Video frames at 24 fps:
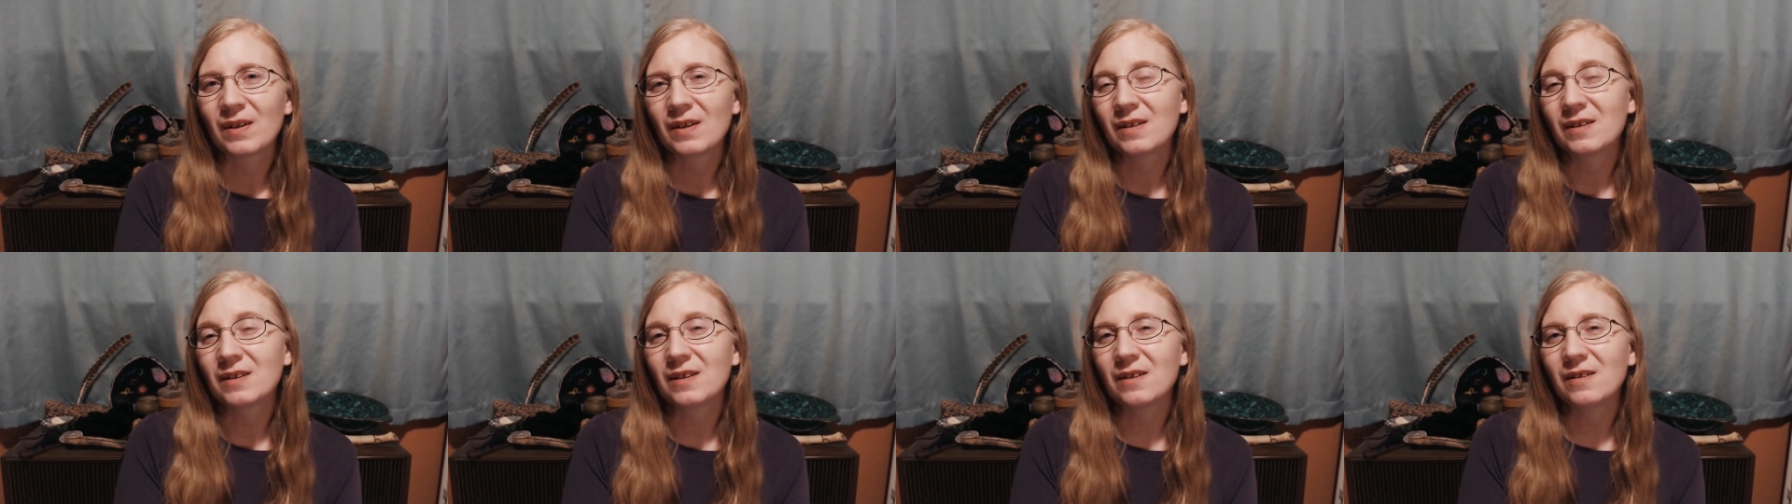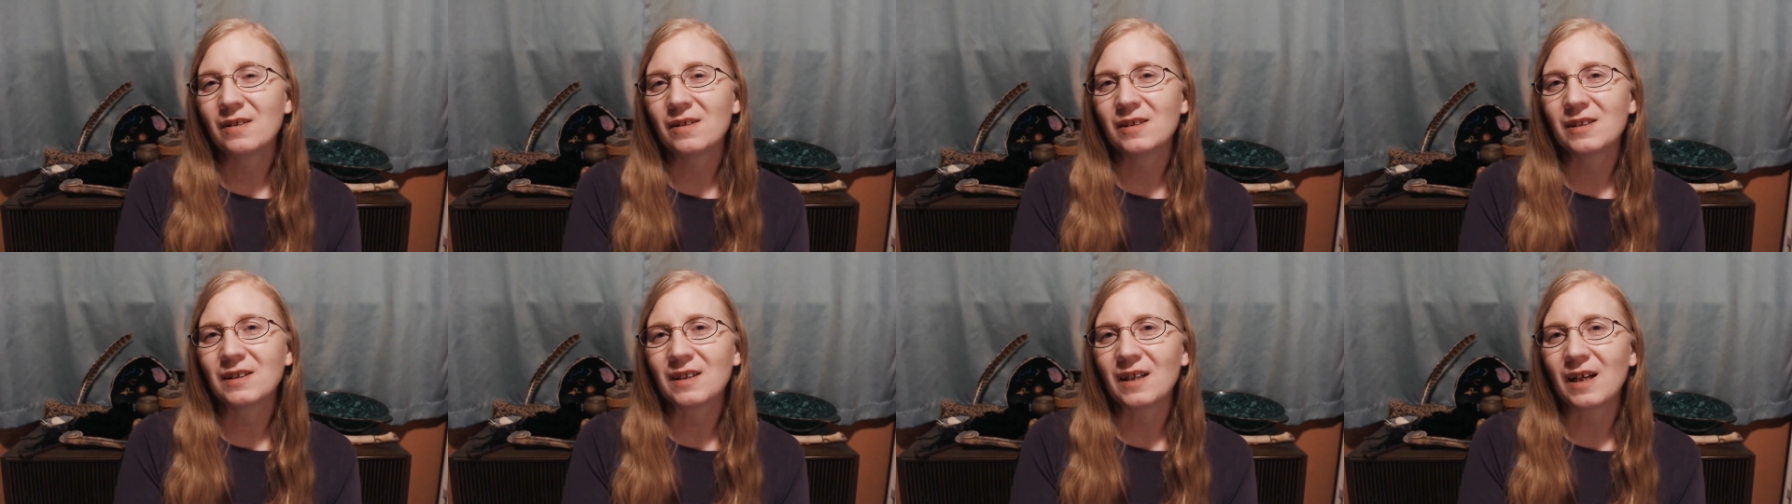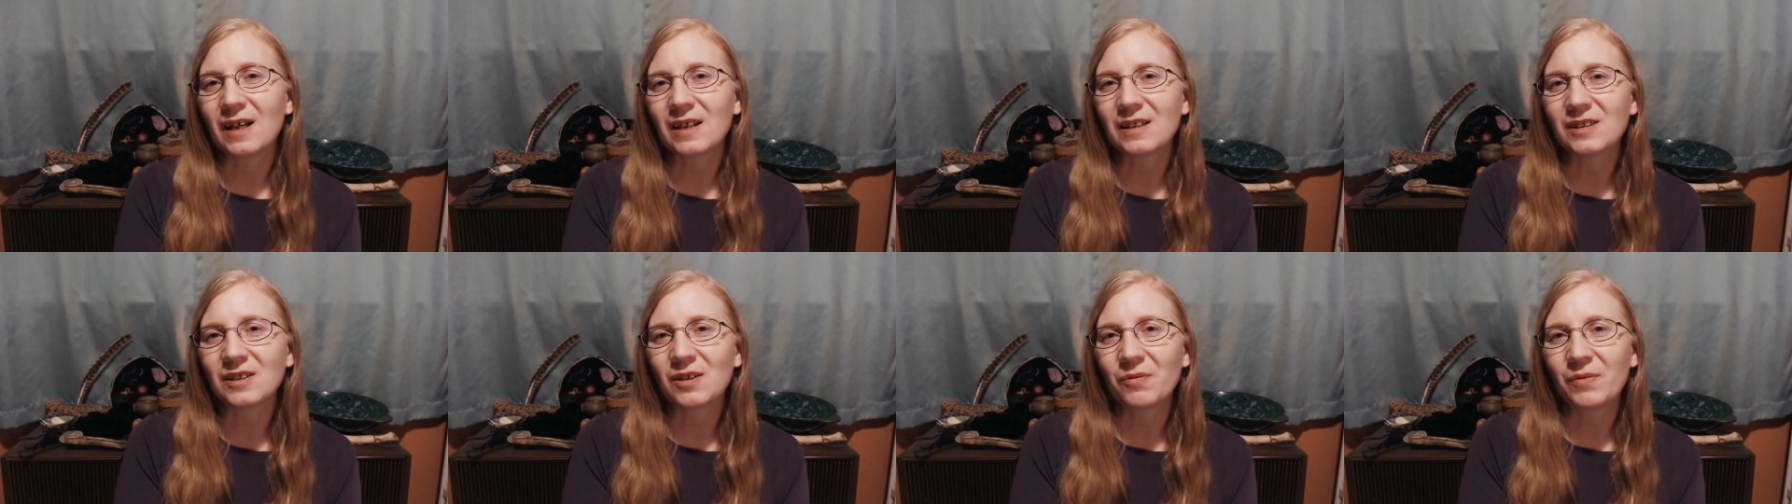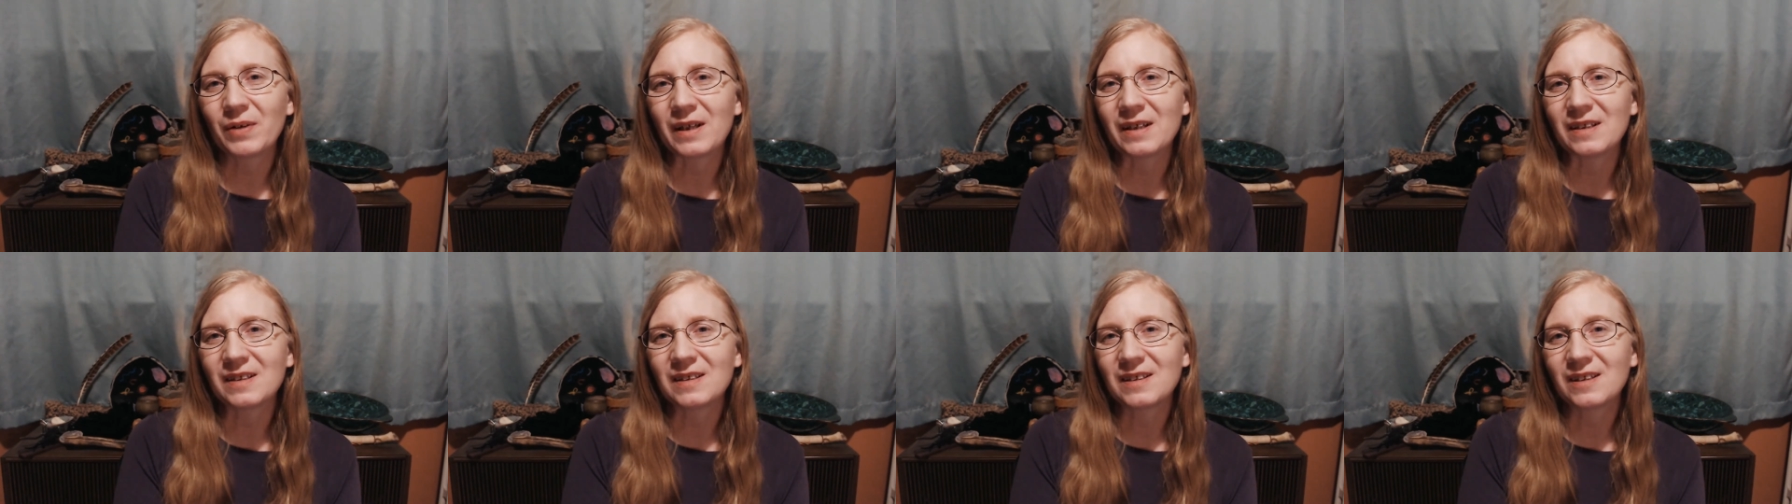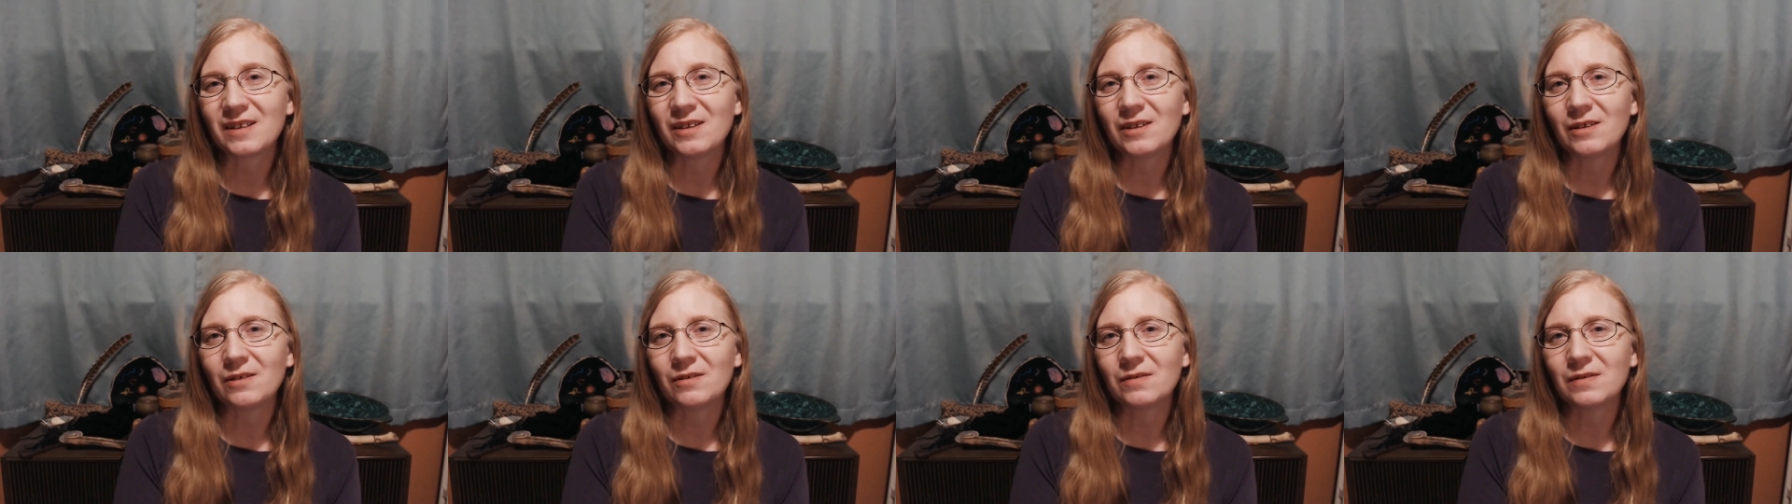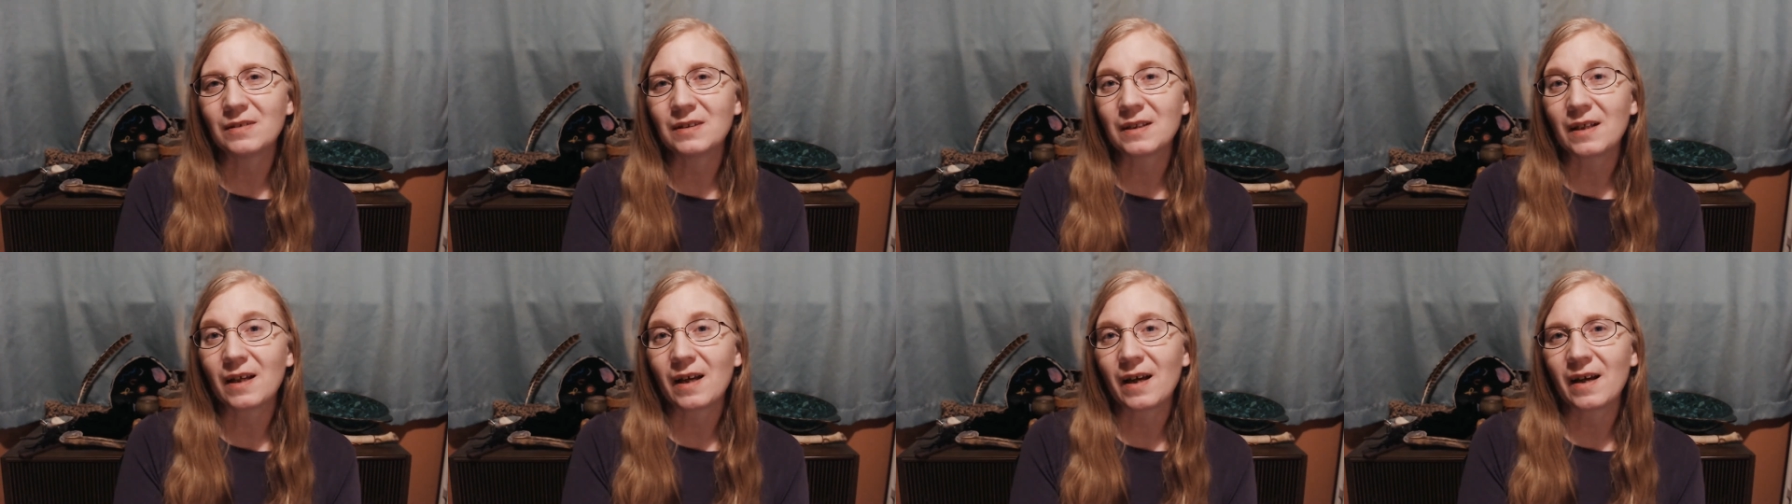So there's lots of ways to
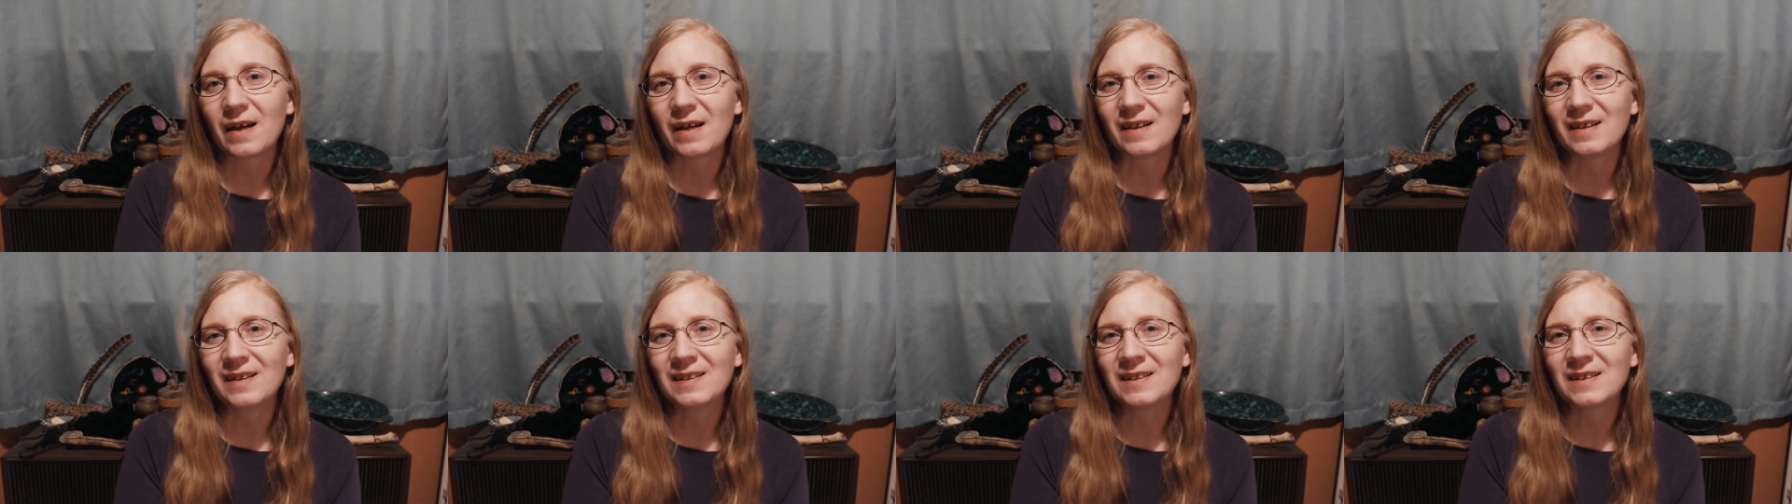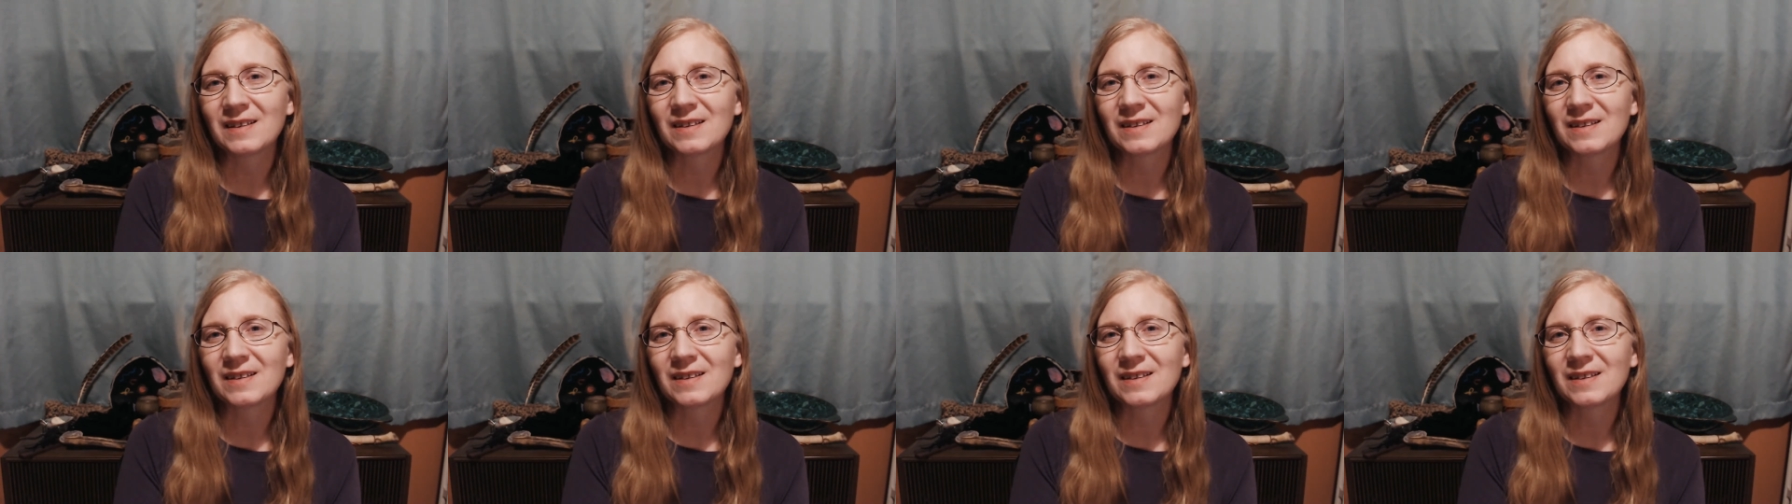use eggs